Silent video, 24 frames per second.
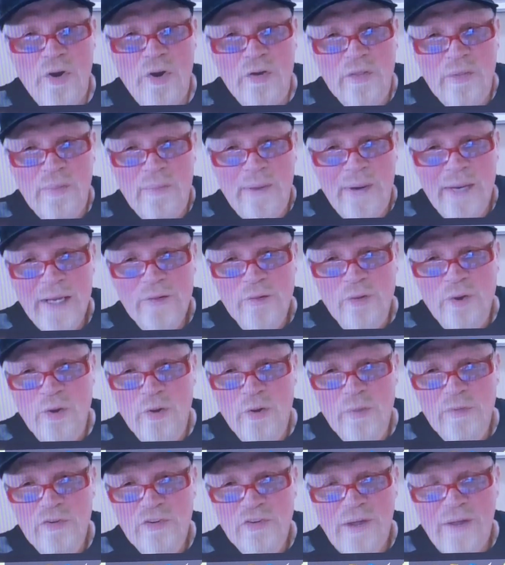are the
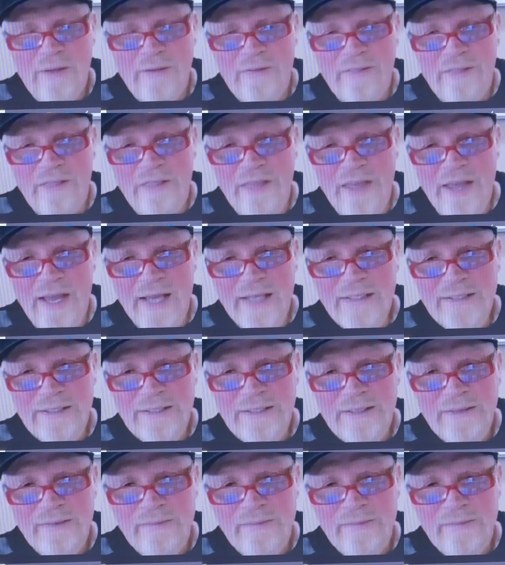microbes that